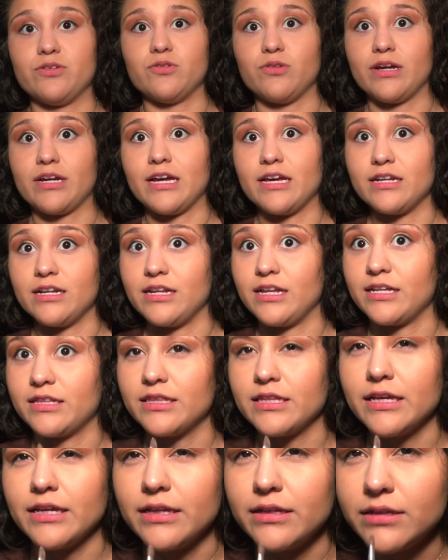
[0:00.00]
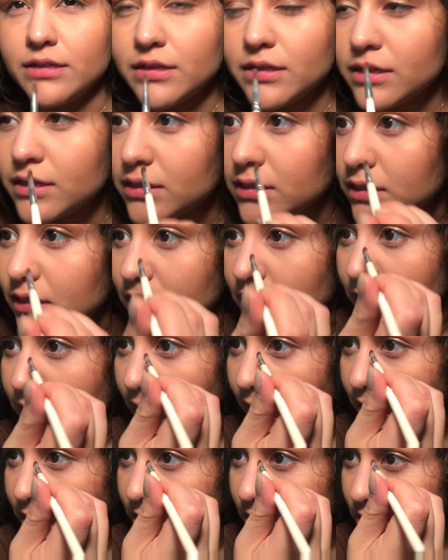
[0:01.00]
so I kind of like that. And
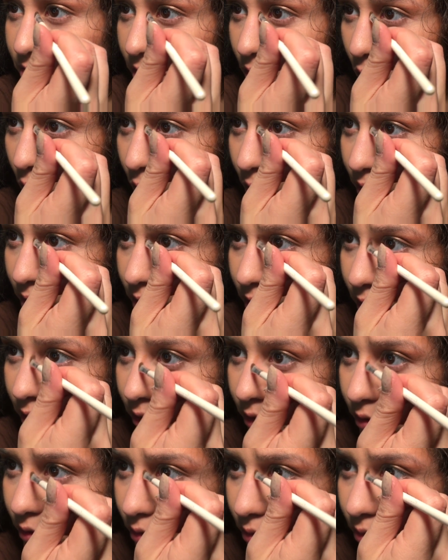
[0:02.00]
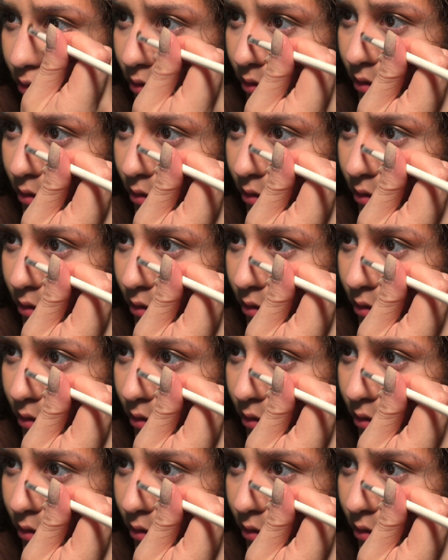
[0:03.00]
I just go in here.